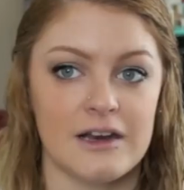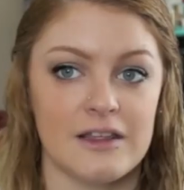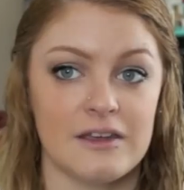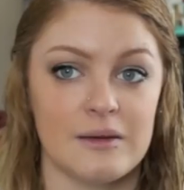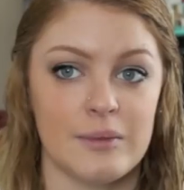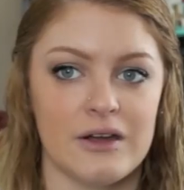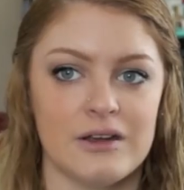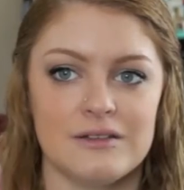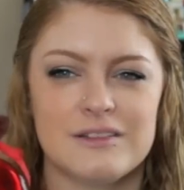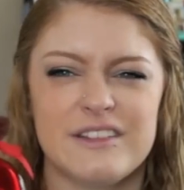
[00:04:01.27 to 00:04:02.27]
that I think about
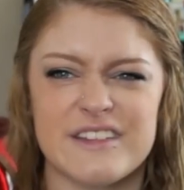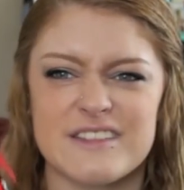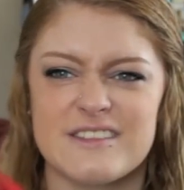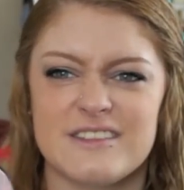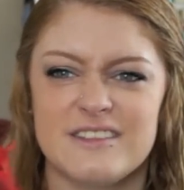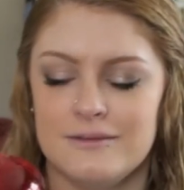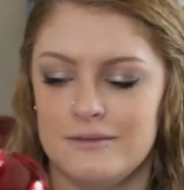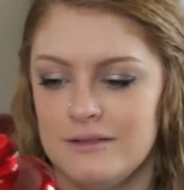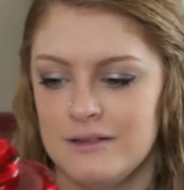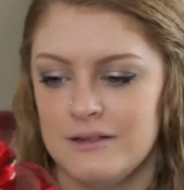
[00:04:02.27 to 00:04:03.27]
it. Yes
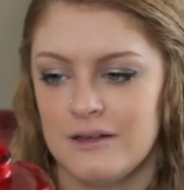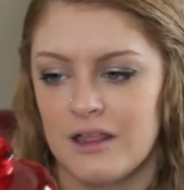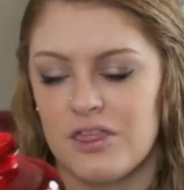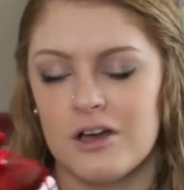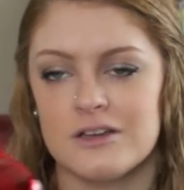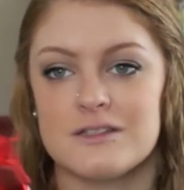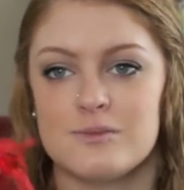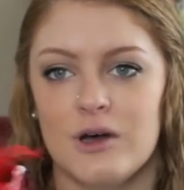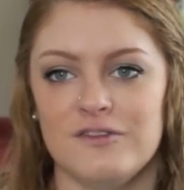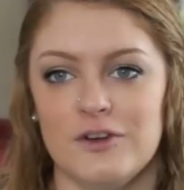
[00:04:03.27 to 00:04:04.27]
thoughts
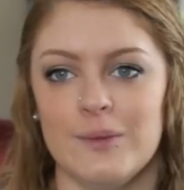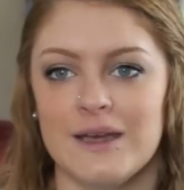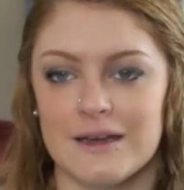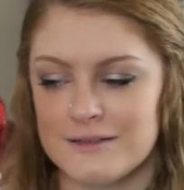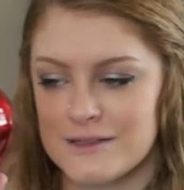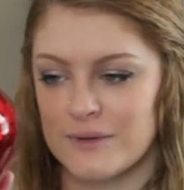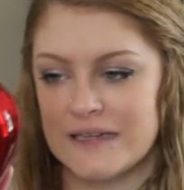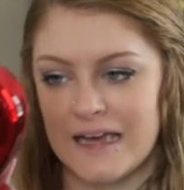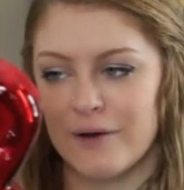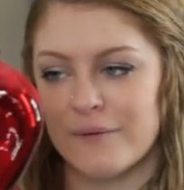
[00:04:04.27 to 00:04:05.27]
while filming. So
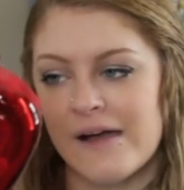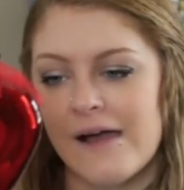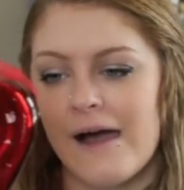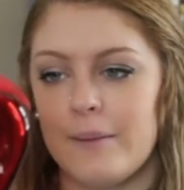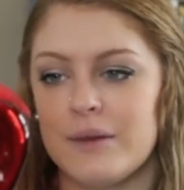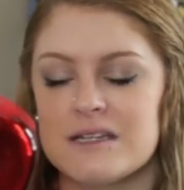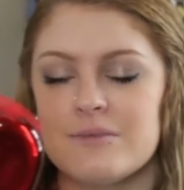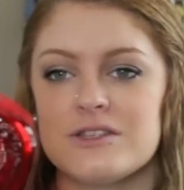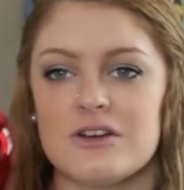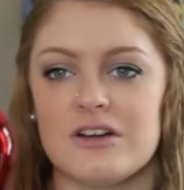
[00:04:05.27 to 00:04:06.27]
anyhow, I picked up
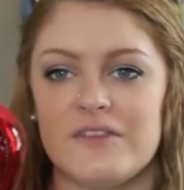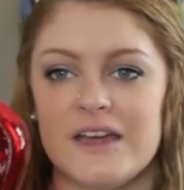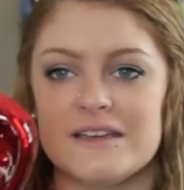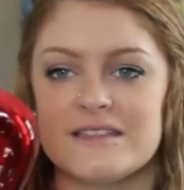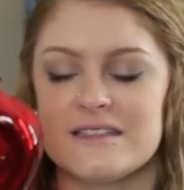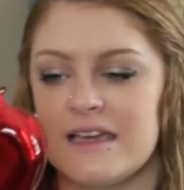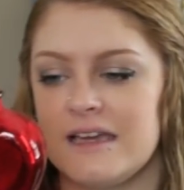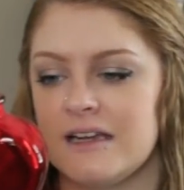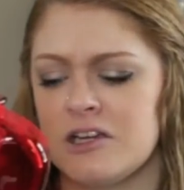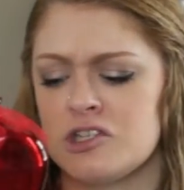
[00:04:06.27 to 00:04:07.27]
this heart base
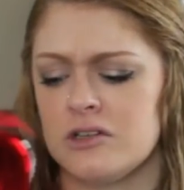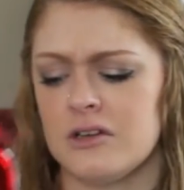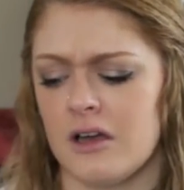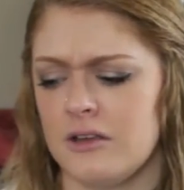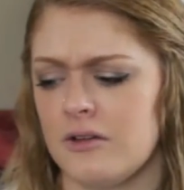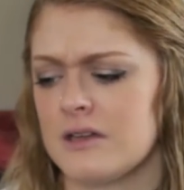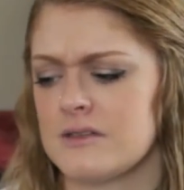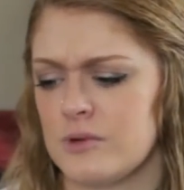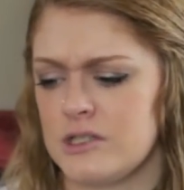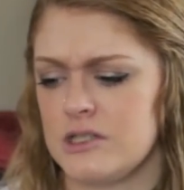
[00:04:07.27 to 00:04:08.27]
and I should have got you
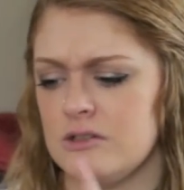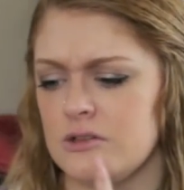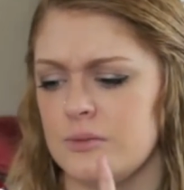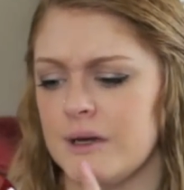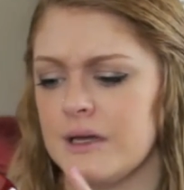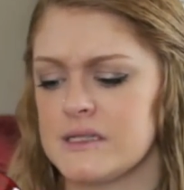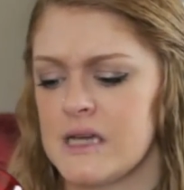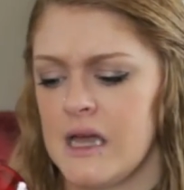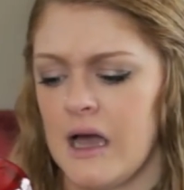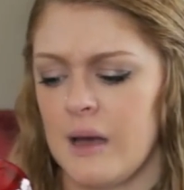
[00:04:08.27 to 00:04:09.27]
guys one too, but
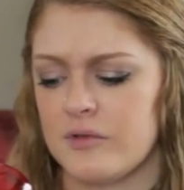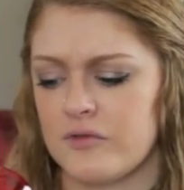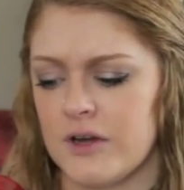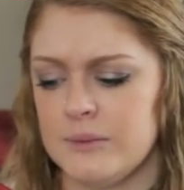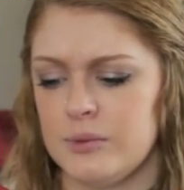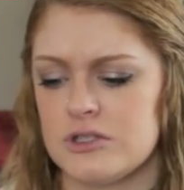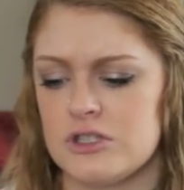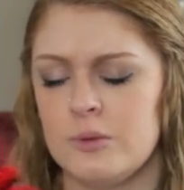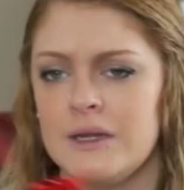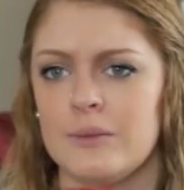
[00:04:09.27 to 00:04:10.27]
I'm afraid to put
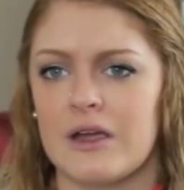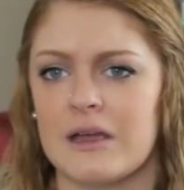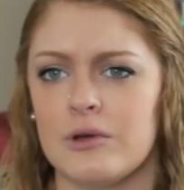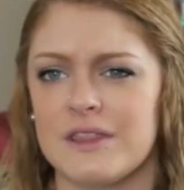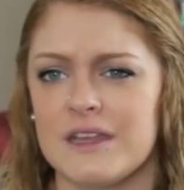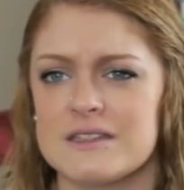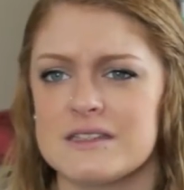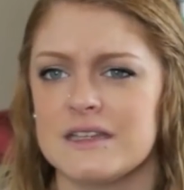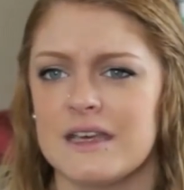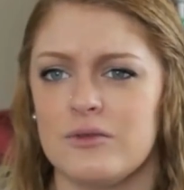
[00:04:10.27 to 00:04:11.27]
too many breakable things
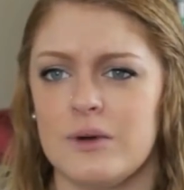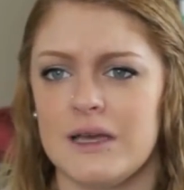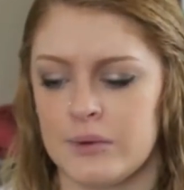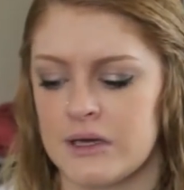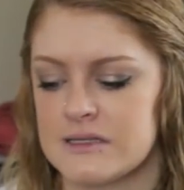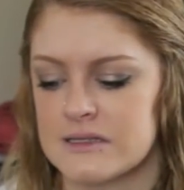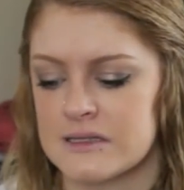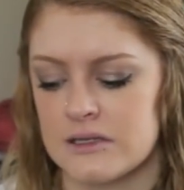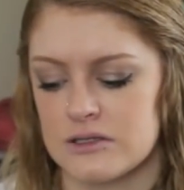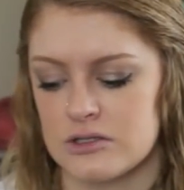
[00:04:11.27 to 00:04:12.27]
in the giveaway because it's
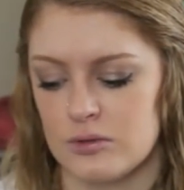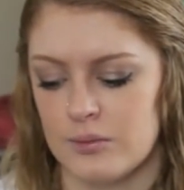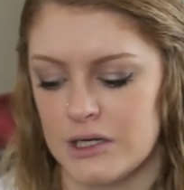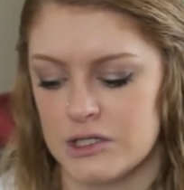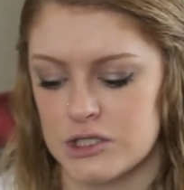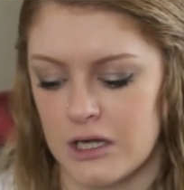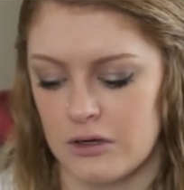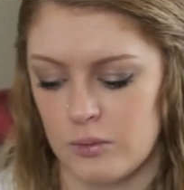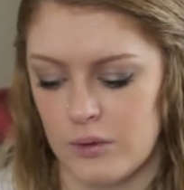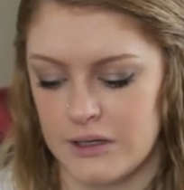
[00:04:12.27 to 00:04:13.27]
got so much. I
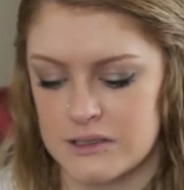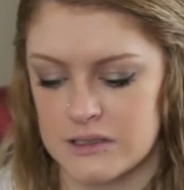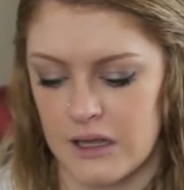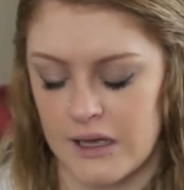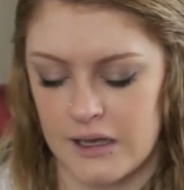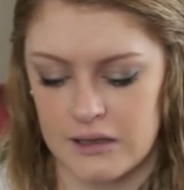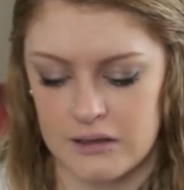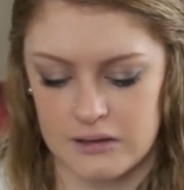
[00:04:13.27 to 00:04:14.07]
don't want it to like